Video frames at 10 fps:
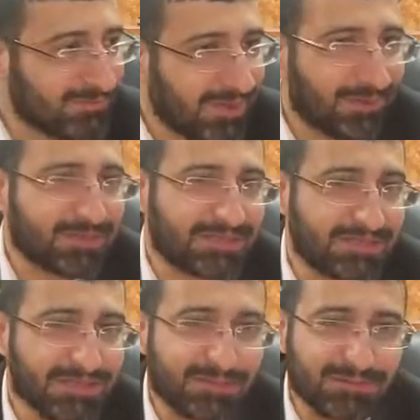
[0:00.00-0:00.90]
How much
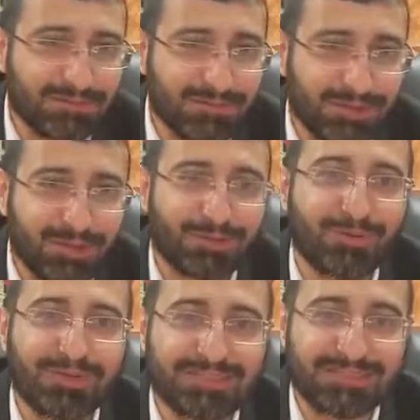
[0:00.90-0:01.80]
comes out to?
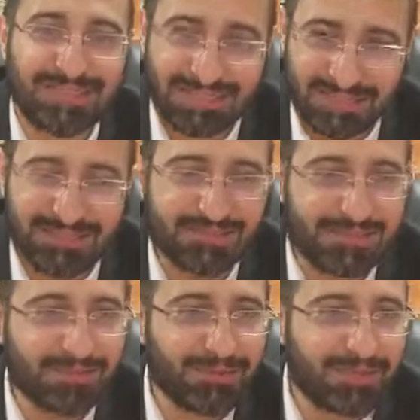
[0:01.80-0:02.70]
26. That's Hashem's
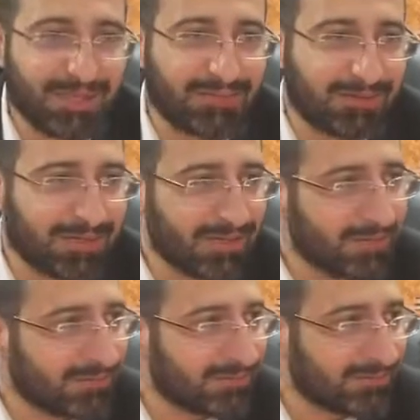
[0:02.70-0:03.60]
name, Yud-Kei-Vav-Kei.